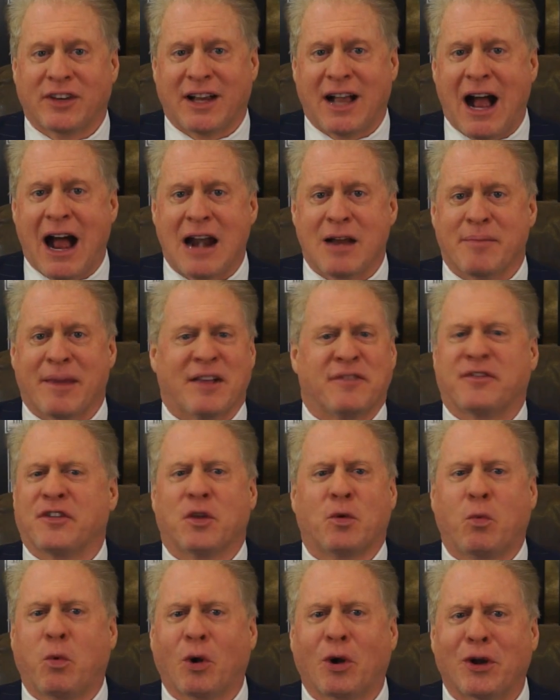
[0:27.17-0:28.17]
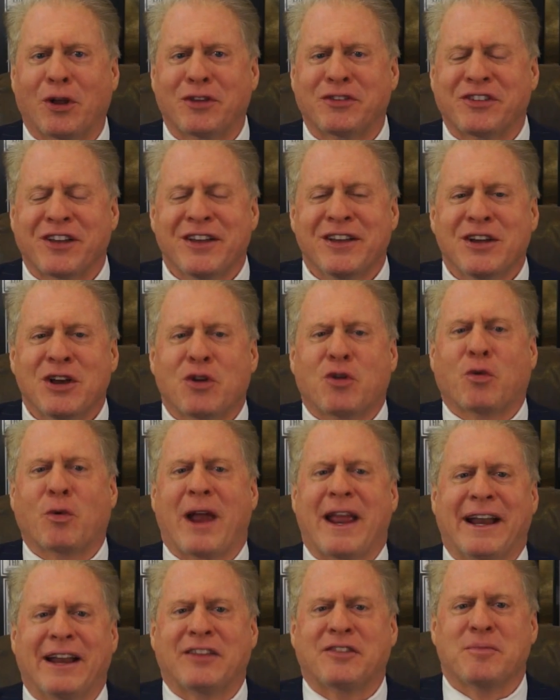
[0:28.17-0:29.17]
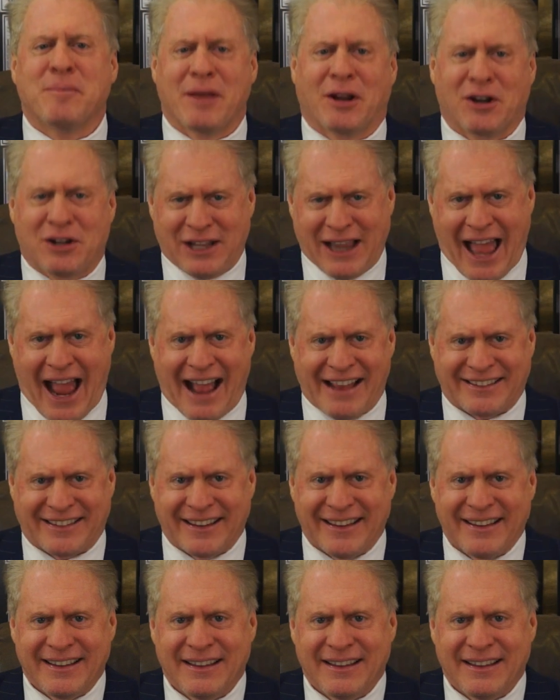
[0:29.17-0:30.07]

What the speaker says: economy and for the world's greatest middle class.